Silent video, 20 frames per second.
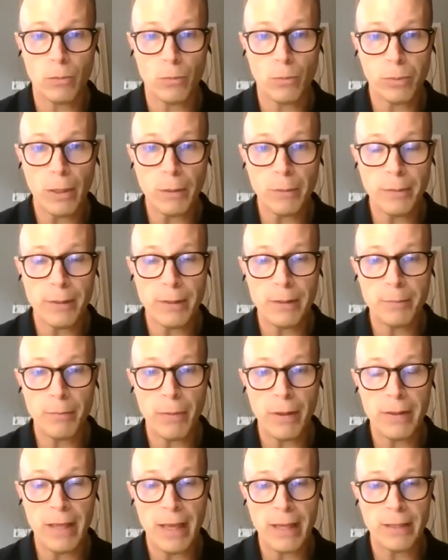probably
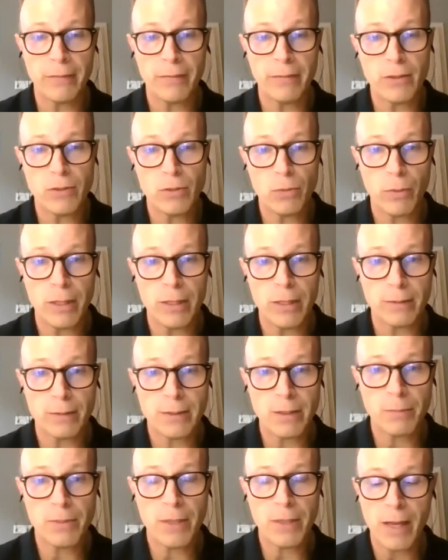by the end of this week,
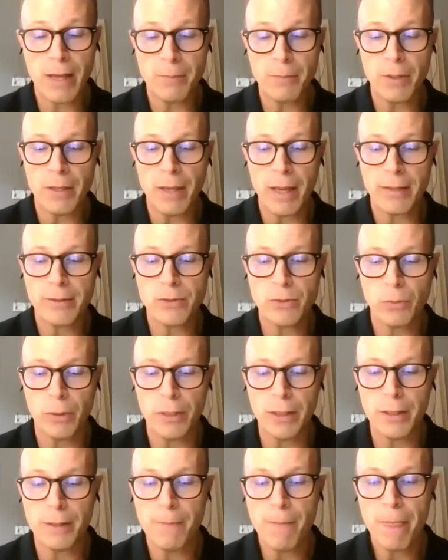sometime next
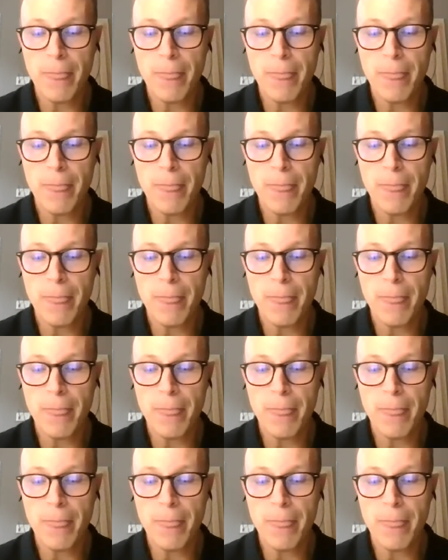week.